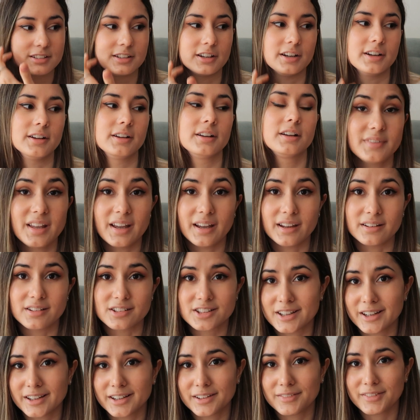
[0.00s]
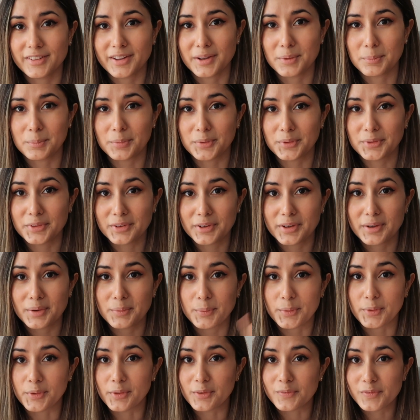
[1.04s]
so yeah, just kind of like building
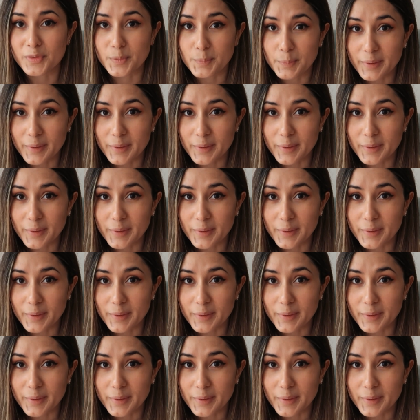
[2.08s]
up all of the